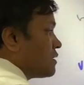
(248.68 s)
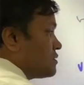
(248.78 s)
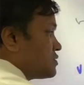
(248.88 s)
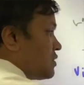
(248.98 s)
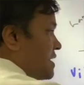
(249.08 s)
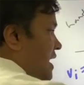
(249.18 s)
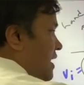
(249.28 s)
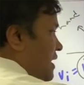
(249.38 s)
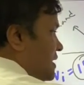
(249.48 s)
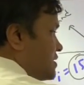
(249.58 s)
So
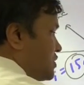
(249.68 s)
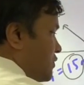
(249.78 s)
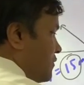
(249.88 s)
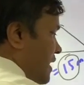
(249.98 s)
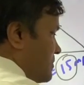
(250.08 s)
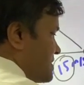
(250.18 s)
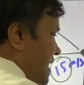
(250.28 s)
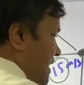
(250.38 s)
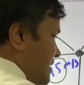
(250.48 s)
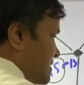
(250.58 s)
yeah, it took 5
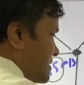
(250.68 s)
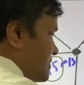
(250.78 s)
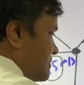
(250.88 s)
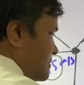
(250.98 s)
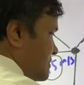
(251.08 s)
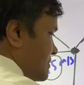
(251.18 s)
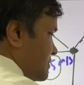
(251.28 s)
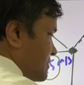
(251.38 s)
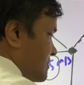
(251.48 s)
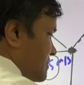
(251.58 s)
seconds.
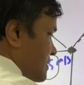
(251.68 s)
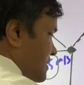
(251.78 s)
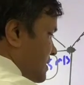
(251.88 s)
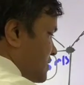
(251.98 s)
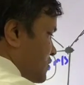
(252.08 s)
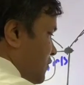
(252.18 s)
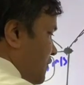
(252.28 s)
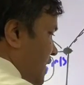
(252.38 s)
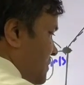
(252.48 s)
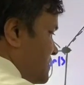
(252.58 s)
It took
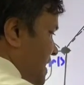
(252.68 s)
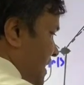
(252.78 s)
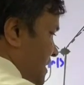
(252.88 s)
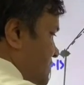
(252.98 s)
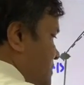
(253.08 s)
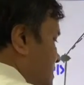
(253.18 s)
5 seconds.